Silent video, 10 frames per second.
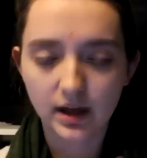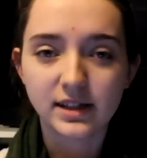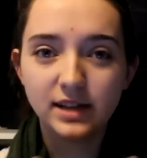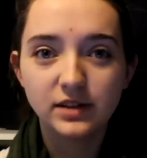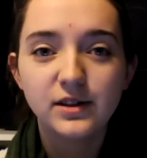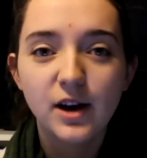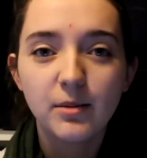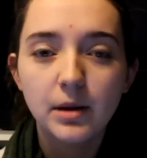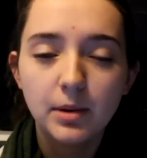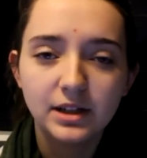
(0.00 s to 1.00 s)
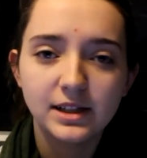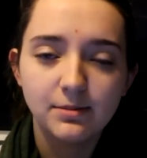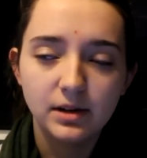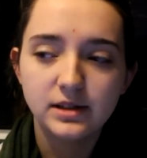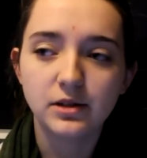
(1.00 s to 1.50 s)
It tells you how many
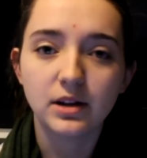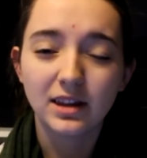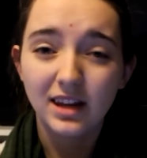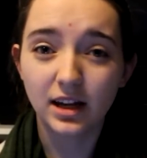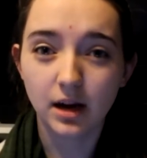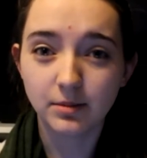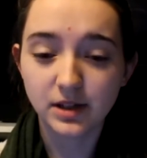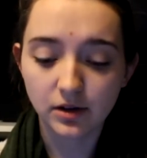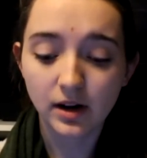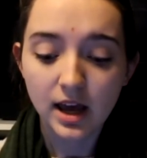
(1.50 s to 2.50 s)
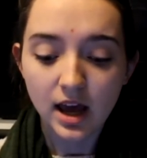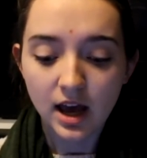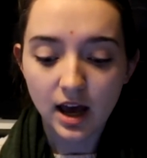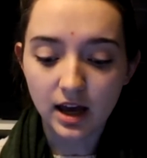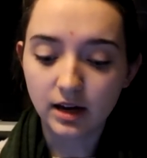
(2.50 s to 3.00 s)
participants you can link up to,
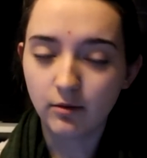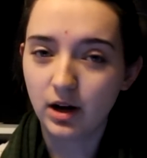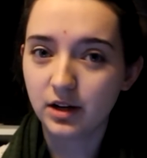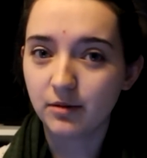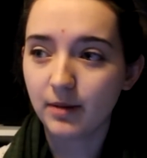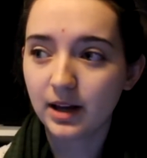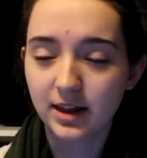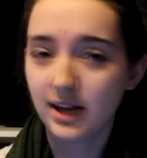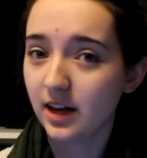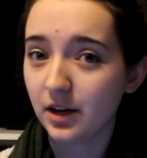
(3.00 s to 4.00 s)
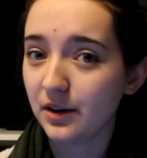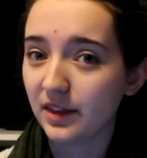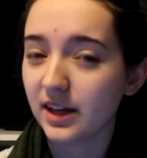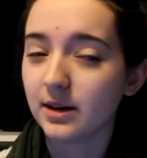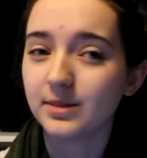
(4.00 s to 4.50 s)
and while you may think that you
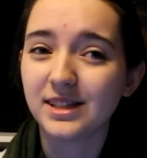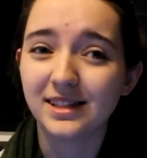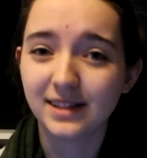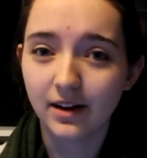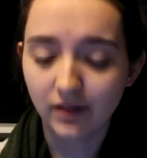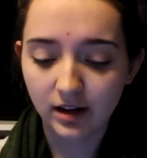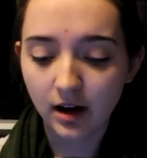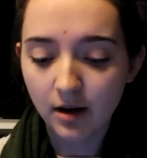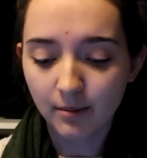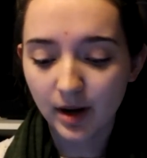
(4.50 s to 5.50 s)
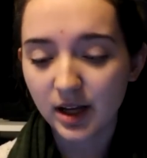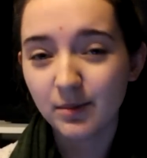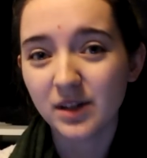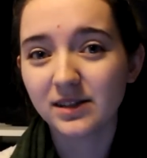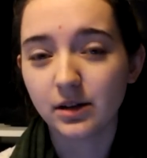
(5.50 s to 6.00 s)
can link up to 7, my
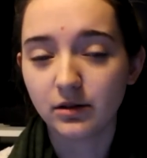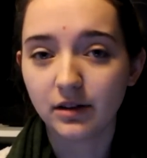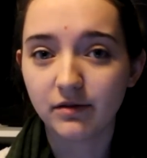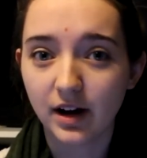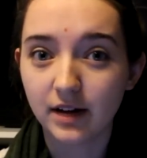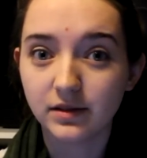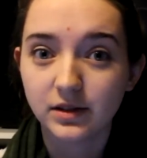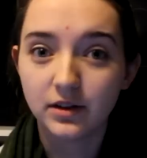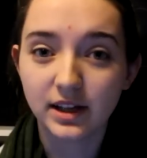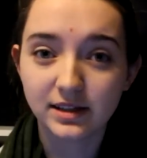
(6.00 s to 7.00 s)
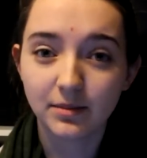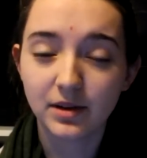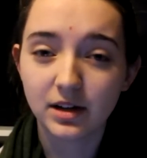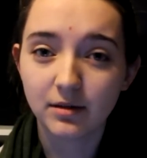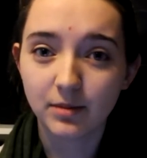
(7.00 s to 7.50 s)
email said only 5, that's
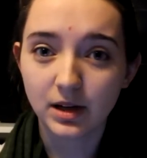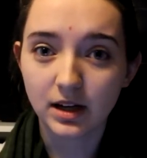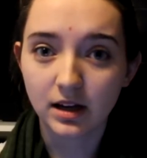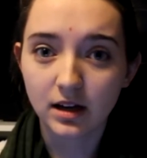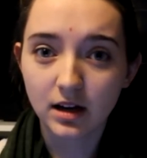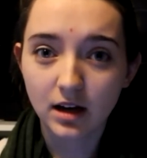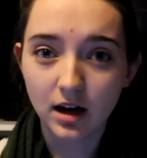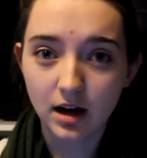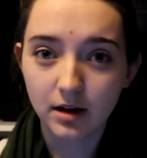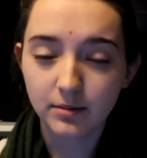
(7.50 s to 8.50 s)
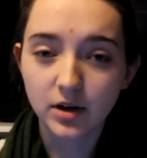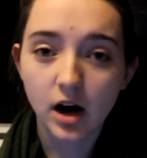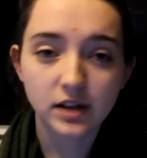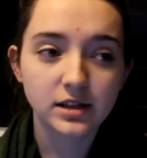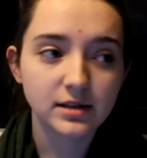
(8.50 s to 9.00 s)
something to be
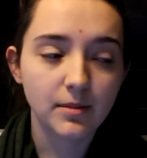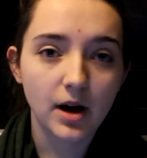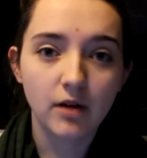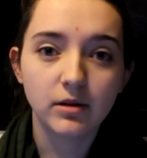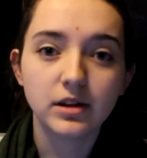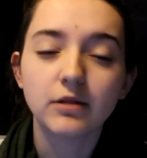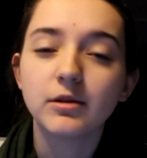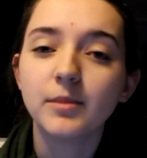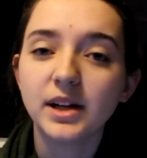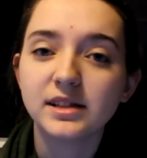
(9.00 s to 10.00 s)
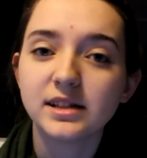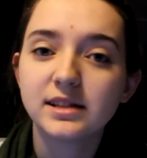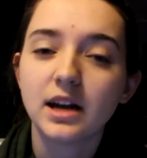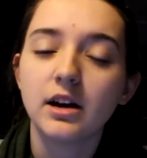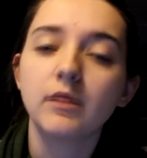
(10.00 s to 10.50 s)
cautious about with your roommates.
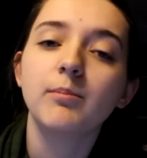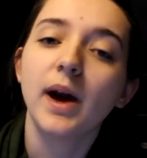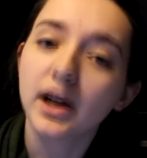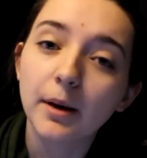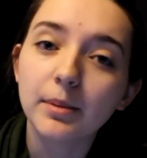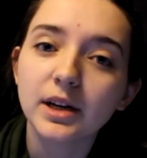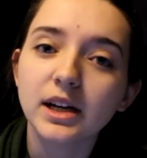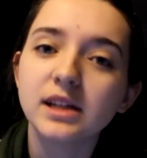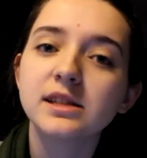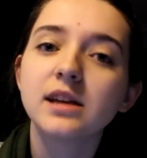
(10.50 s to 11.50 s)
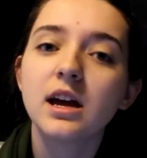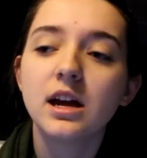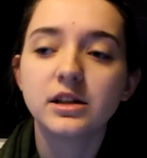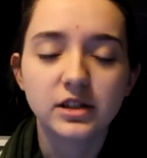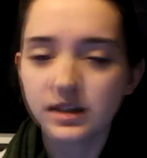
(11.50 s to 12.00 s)
Decide backup plans
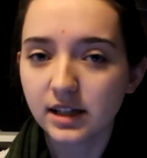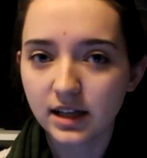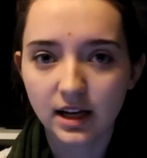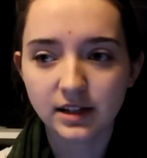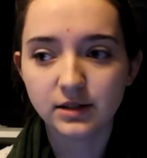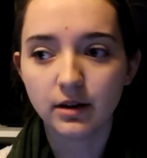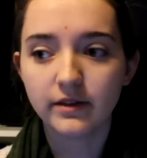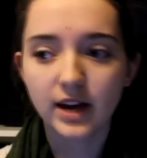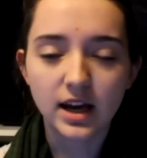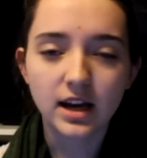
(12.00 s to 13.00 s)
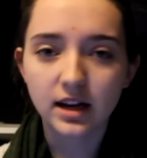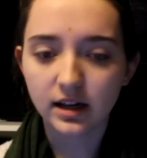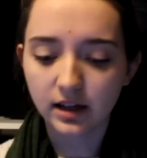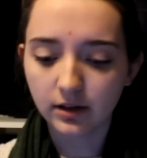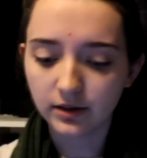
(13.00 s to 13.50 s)
just in case you have 8
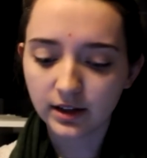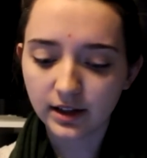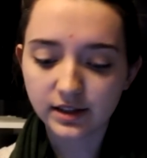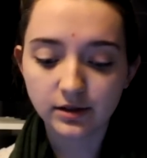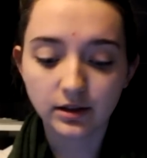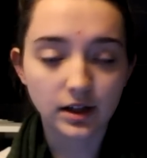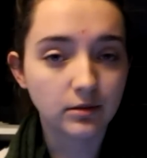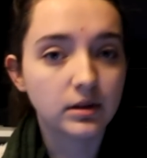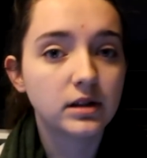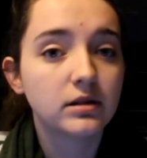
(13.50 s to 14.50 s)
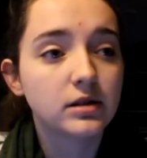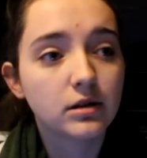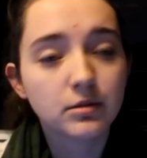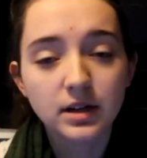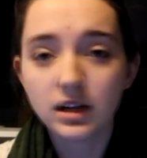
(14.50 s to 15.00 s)
and it only lets you link with
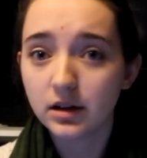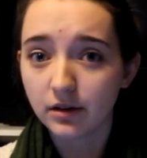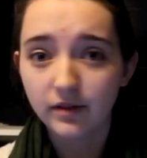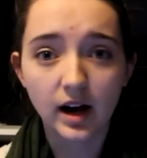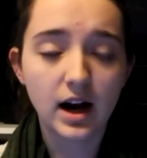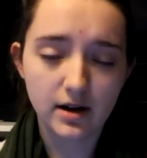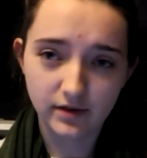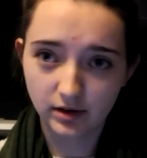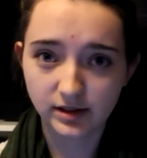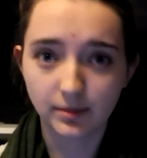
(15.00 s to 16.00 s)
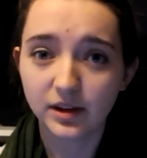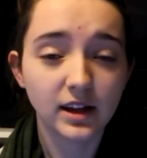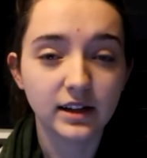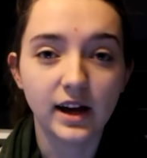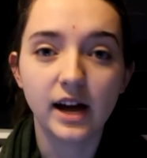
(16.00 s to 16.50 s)
3 or 5 or something
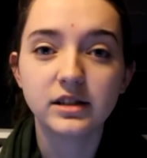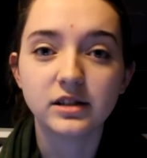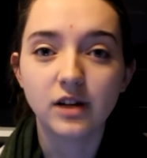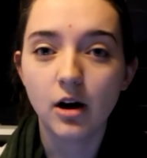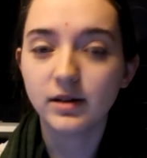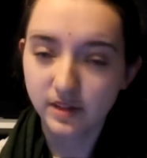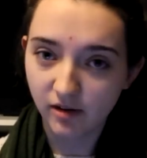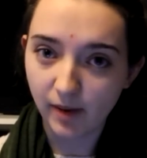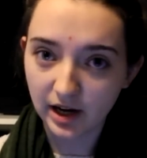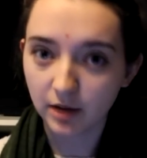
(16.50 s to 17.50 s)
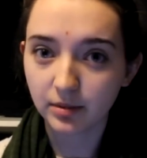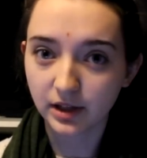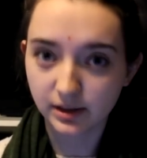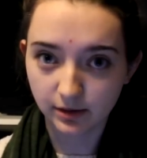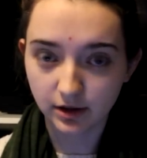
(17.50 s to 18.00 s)
like that. Just always have backup
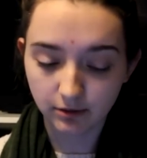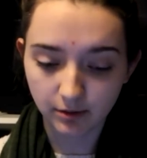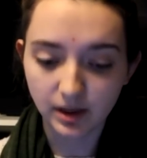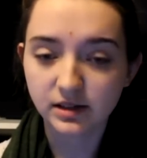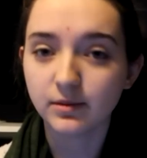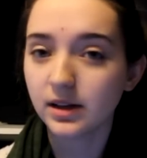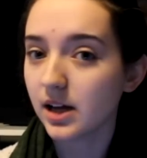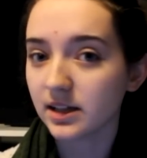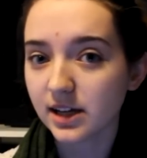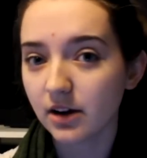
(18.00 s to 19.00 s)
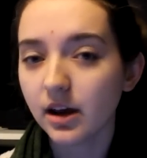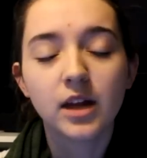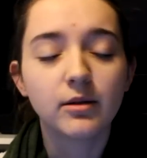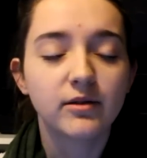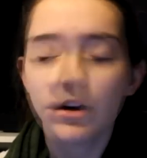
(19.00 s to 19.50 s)
plans with your roommates. We lucked out.
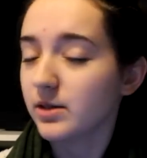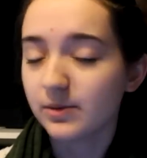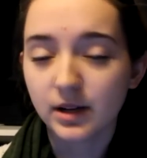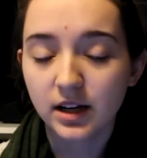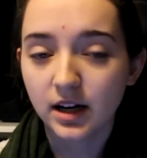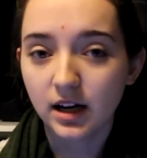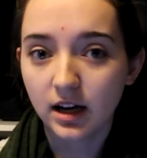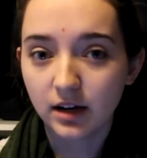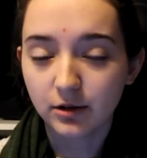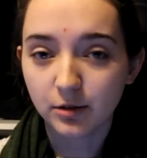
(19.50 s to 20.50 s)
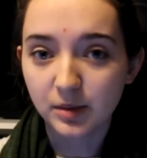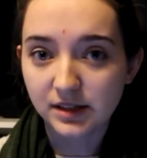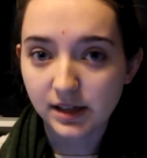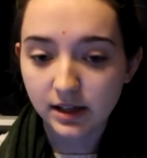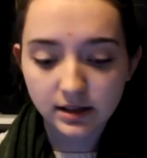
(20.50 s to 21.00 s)
We've always wanted a group of
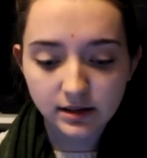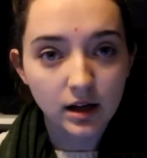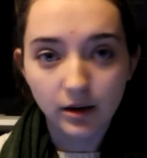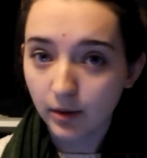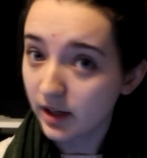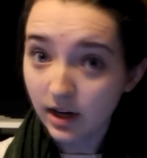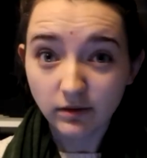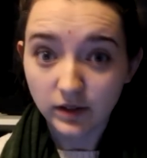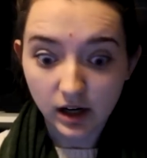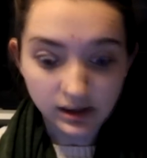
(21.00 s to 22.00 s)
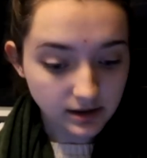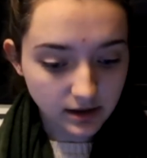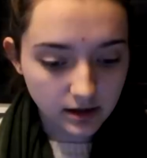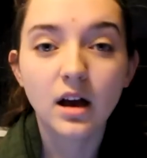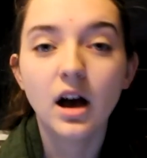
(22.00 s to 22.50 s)
6. It worked out for us.
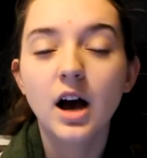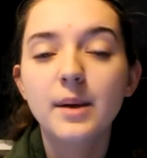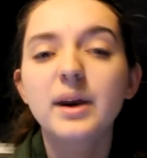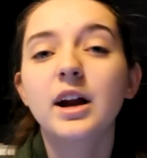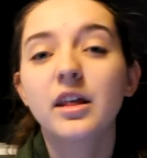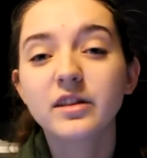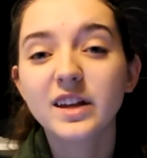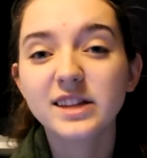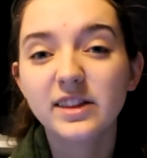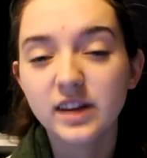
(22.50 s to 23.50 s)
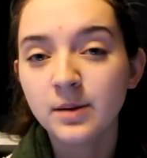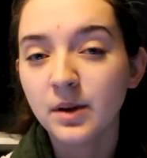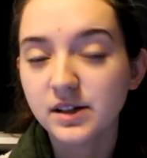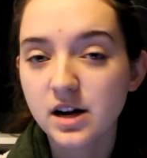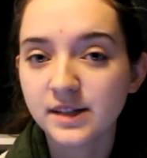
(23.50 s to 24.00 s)
Another thing that the
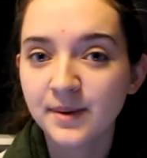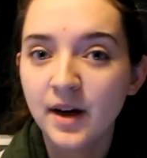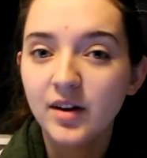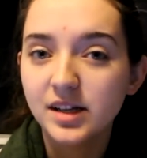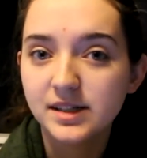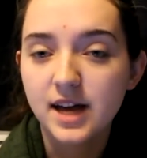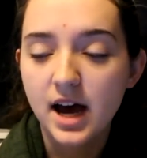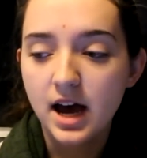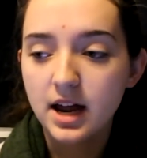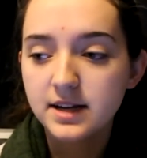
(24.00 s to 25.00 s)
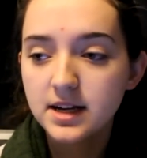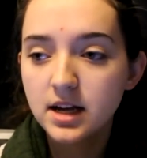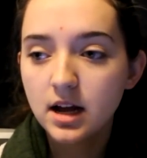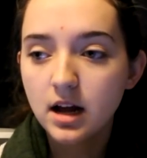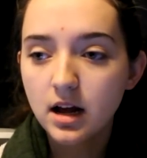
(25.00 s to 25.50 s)
email talks about is that
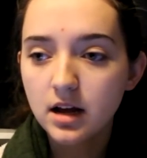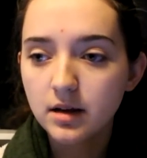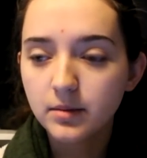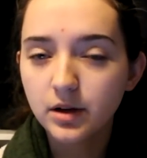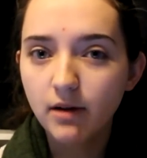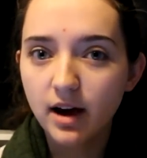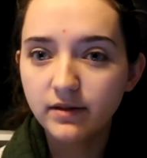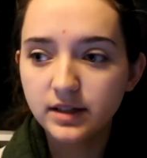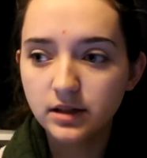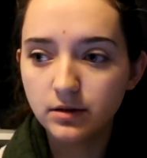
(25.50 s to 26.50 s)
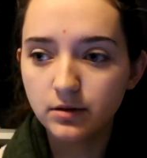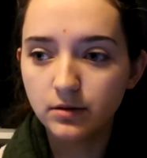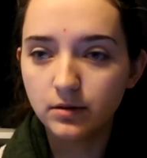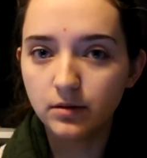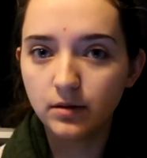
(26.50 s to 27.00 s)
you have
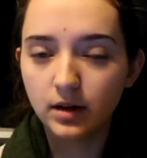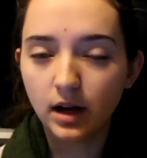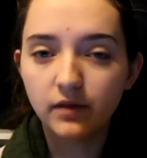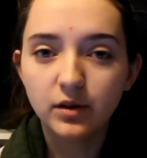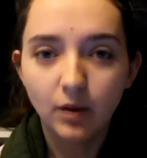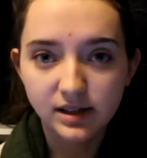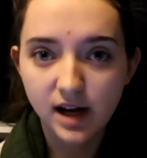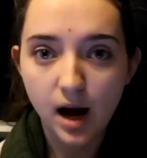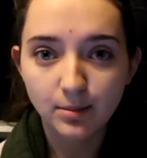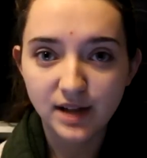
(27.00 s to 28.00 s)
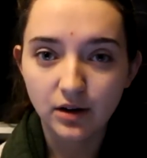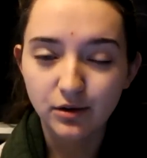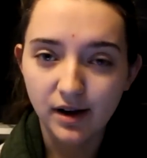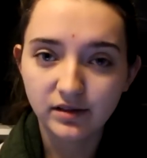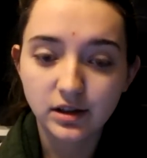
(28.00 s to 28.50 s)
to, if you want to opt out,
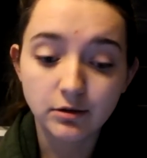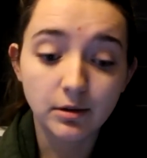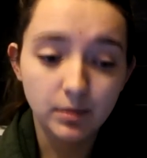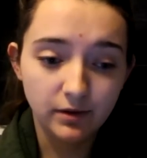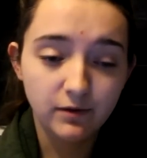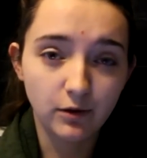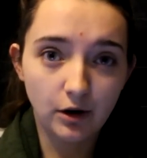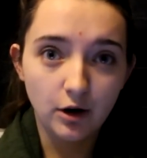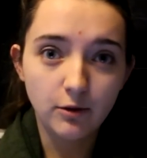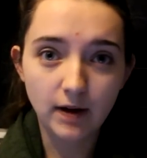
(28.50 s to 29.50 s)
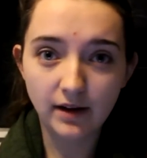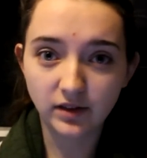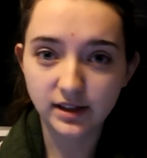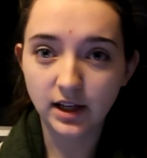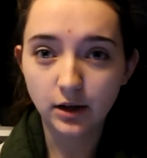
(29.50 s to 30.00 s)
you have to do it before
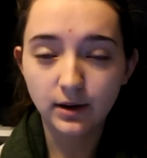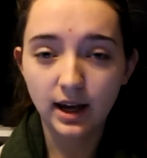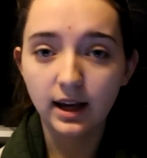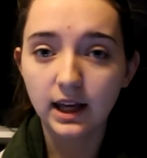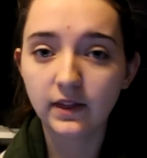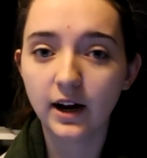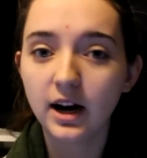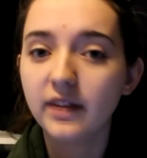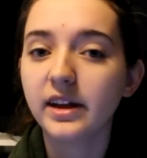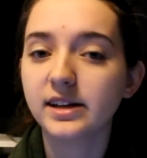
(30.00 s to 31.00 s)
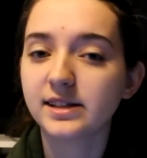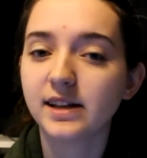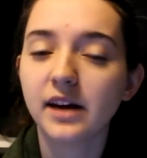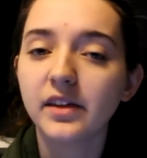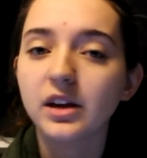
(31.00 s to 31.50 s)
arrival date. You can't get there and then
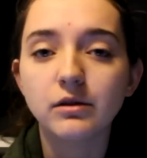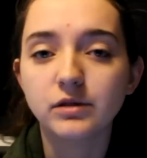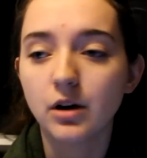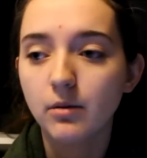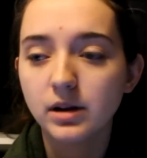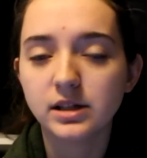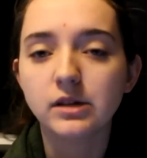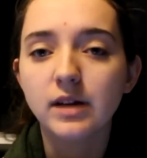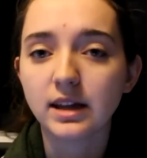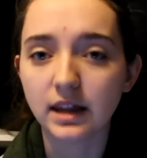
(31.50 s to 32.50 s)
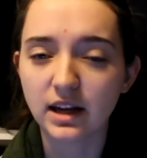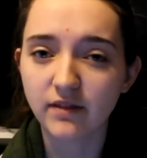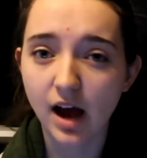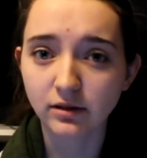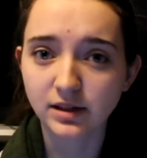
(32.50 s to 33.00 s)
decide that you don't want to and
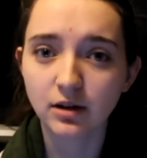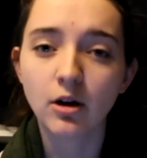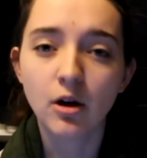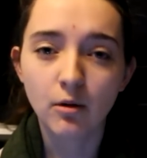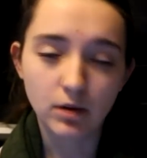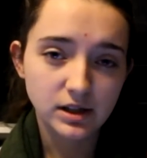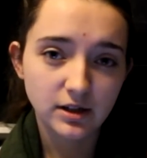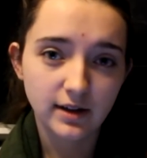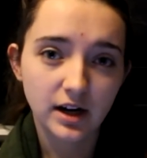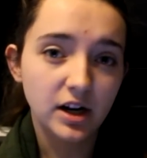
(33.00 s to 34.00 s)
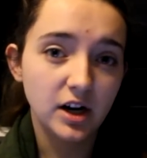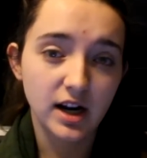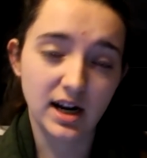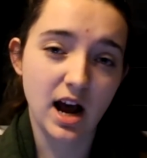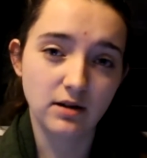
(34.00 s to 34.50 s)
leave housing. Once you're there, you're
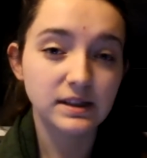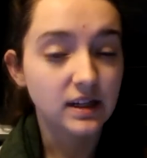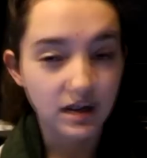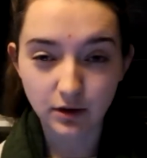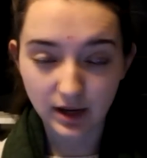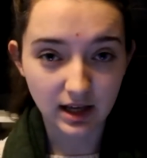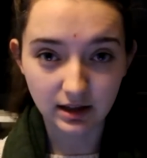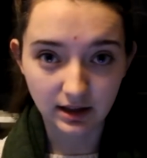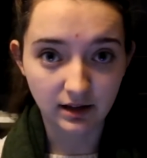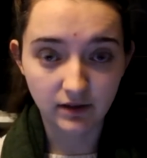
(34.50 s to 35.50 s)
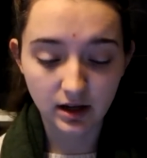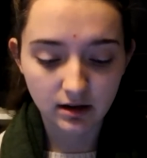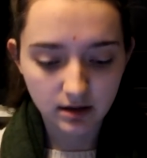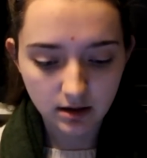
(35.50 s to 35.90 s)
in housing and you can't leave it.